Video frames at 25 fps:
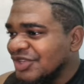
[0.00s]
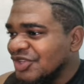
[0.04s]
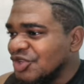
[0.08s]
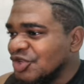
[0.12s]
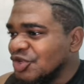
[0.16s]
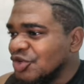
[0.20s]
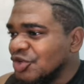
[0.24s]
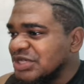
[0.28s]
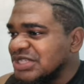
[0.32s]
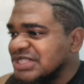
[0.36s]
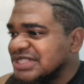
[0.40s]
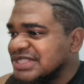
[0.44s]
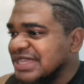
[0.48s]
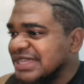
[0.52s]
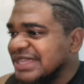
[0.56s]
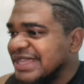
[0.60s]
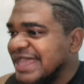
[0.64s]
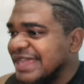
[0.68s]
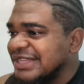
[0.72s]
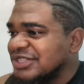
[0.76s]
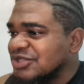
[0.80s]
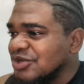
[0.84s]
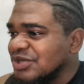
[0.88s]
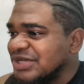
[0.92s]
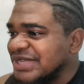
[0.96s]
You notice the
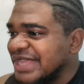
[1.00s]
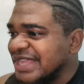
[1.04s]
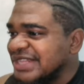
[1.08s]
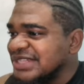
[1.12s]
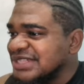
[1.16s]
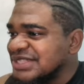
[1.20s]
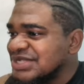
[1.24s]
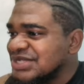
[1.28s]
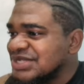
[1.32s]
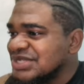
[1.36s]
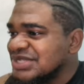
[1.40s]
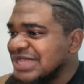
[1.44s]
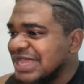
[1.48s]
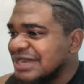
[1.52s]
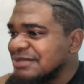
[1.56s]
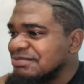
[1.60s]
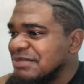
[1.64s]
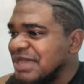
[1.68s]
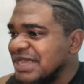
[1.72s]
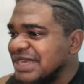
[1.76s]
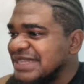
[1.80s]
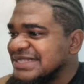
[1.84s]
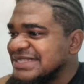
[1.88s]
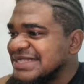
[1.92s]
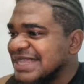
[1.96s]
ghetto tents that
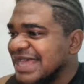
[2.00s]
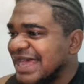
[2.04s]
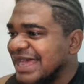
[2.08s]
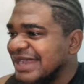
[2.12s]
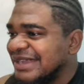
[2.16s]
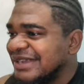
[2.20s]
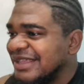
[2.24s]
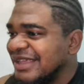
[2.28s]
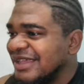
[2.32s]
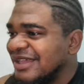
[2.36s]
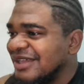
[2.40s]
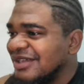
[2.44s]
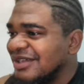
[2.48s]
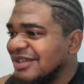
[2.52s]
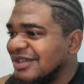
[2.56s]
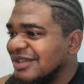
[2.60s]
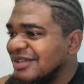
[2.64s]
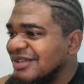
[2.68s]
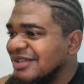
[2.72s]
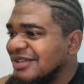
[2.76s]
Melissa had there?